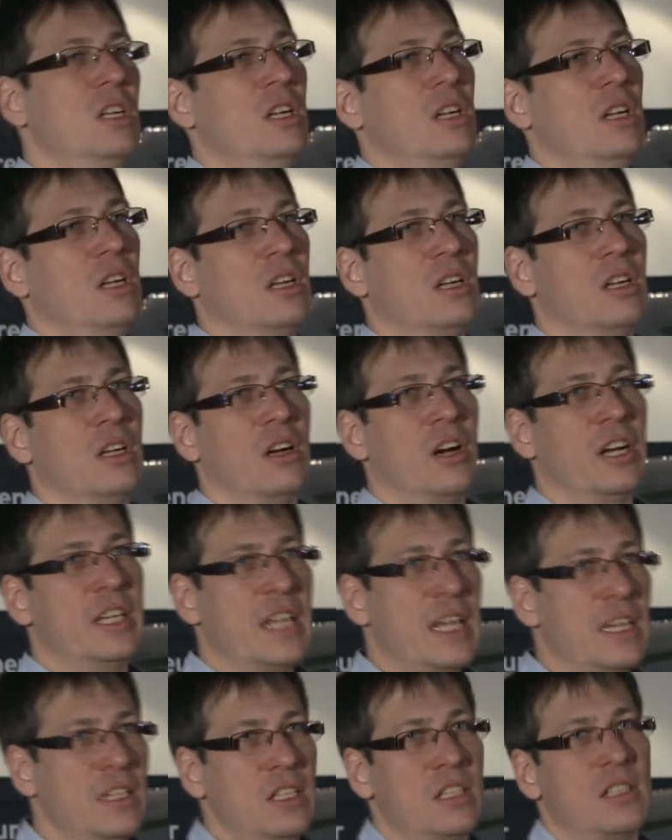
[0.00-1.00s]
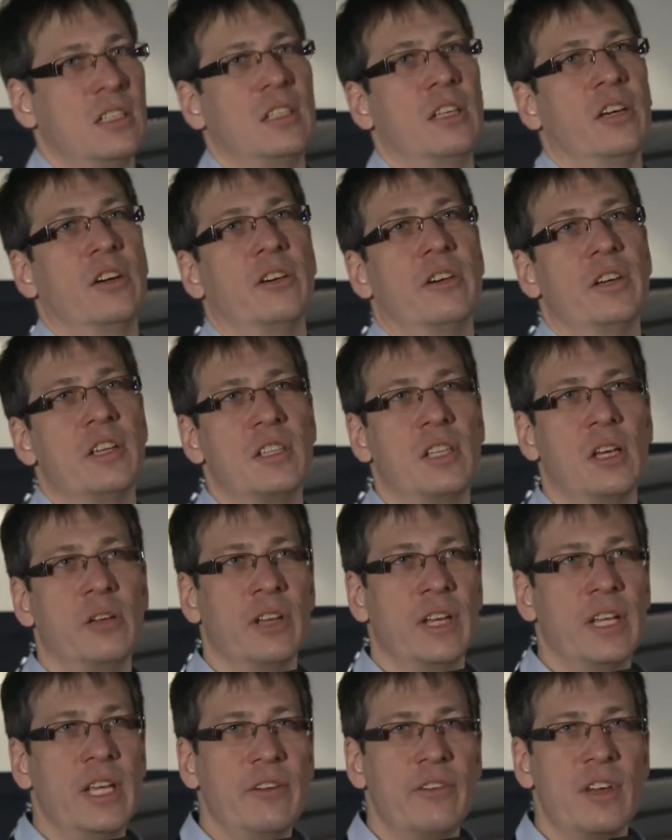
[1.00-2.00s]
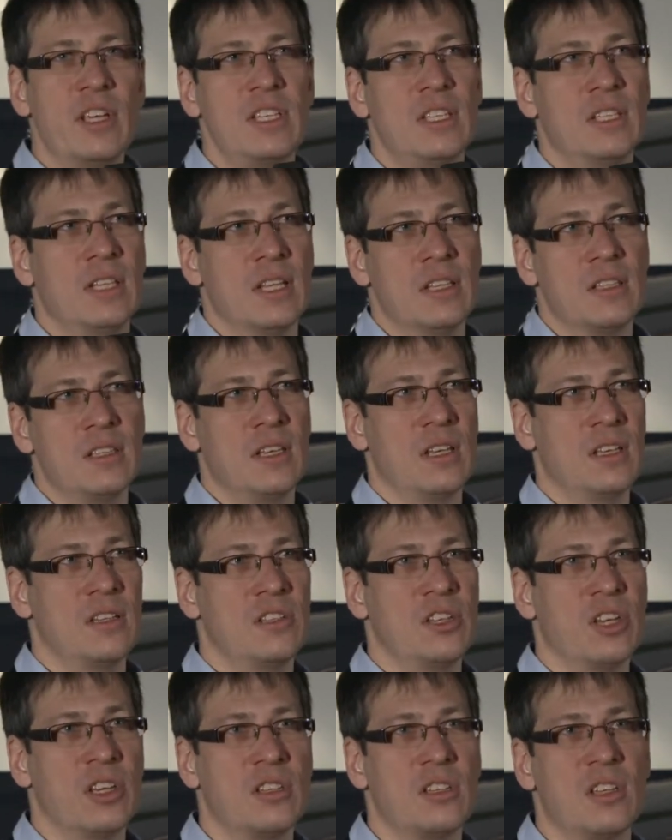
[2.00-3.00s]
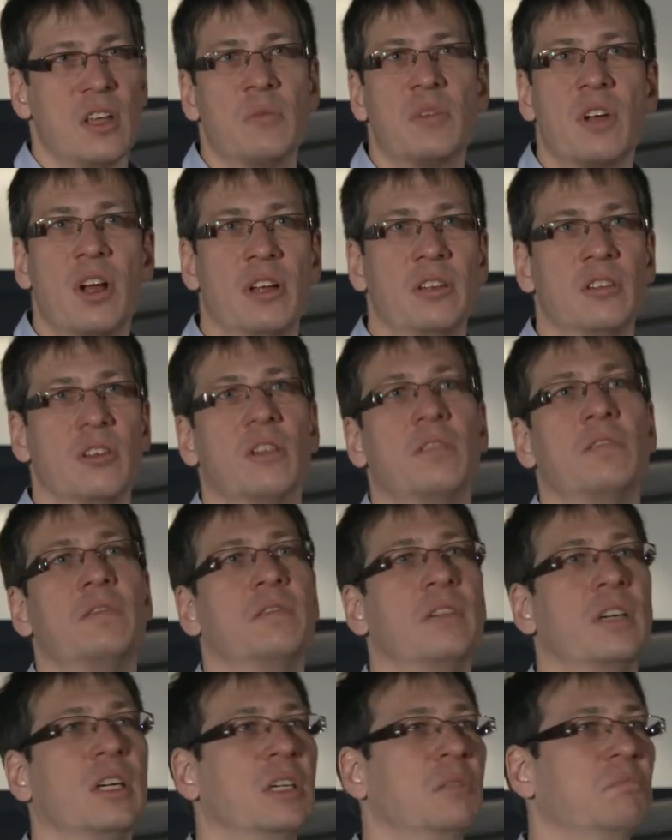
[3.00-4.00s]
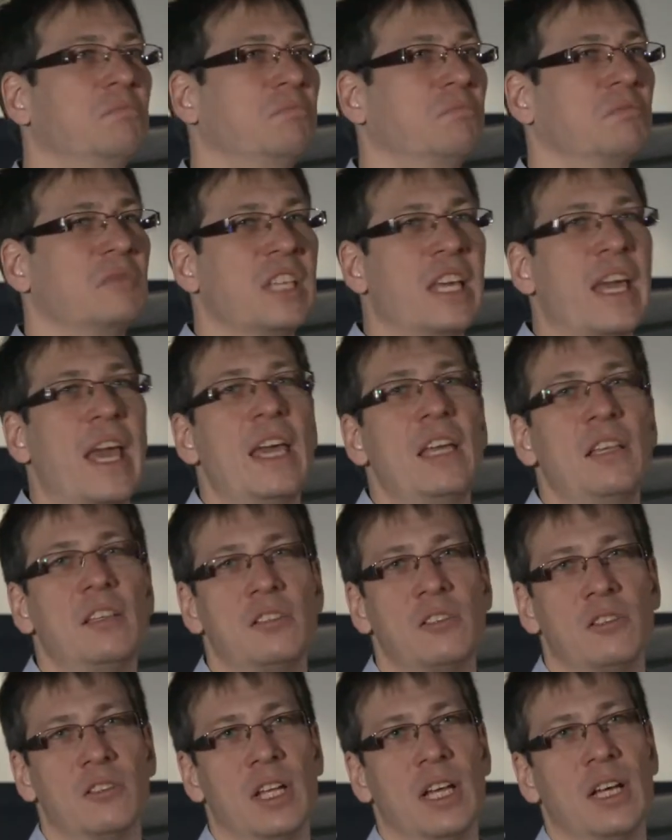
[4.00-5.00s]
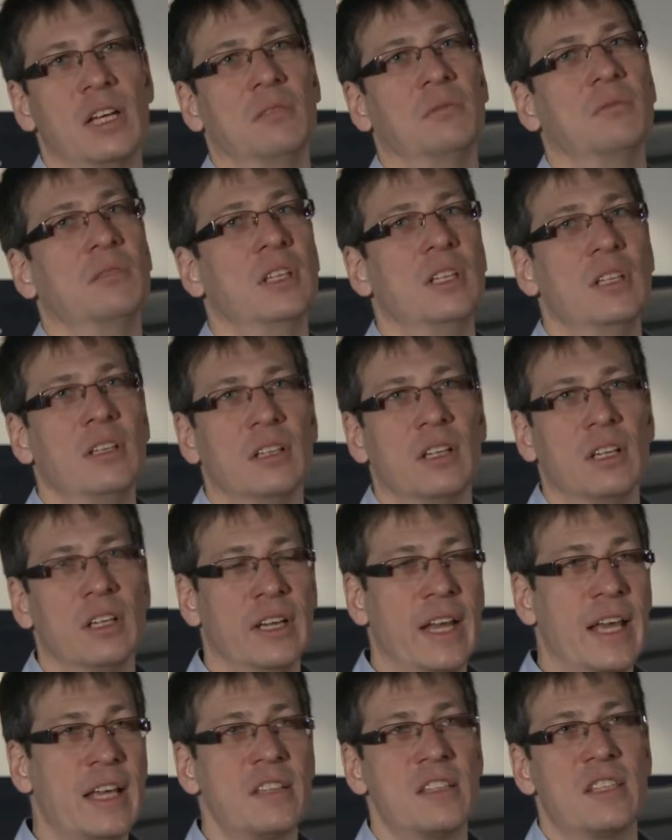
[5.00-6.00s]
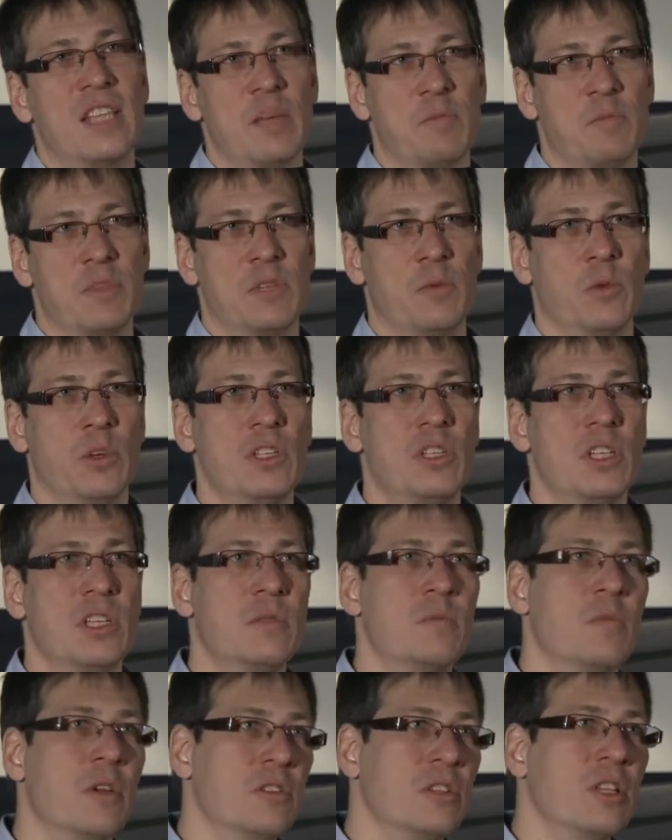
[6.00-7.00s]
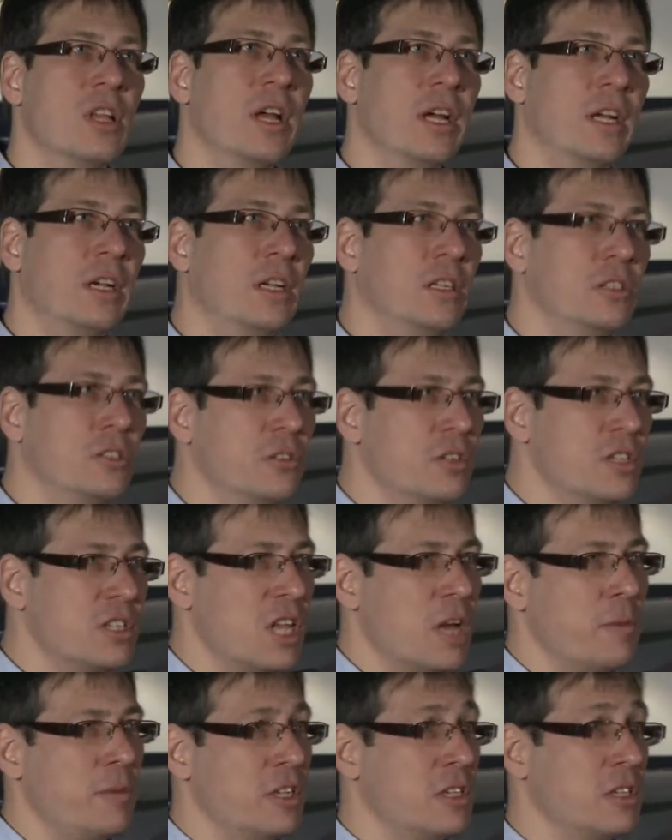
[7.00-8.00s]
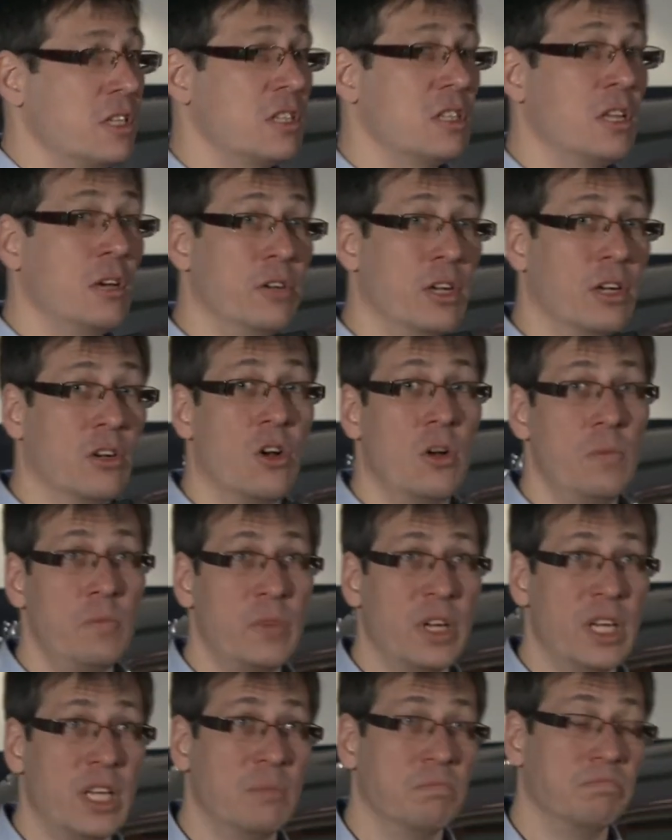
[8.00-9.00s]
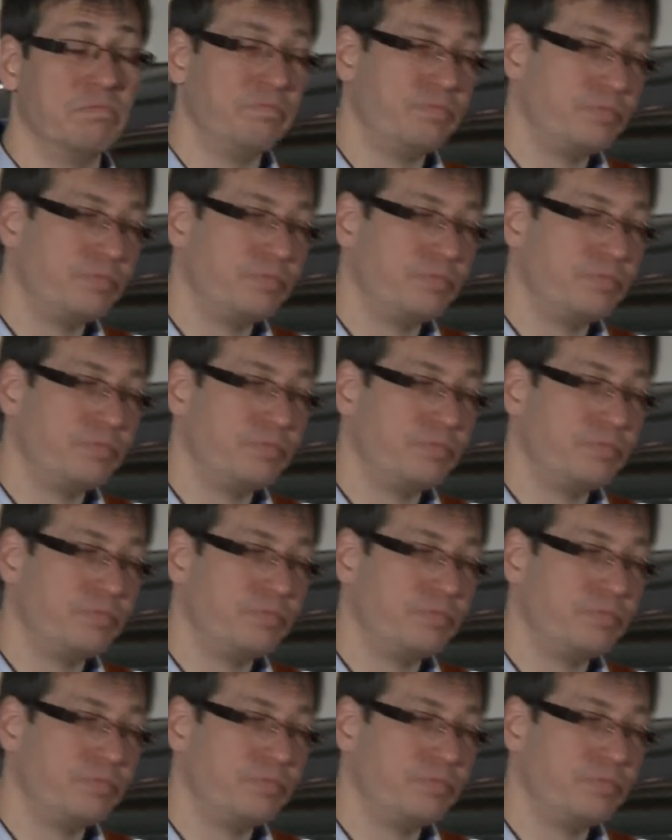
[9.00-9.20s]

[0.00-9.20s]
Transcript: identity or Estonian e-residency is just some kind of gate to the next steps, which is most likely to establish Estonian company.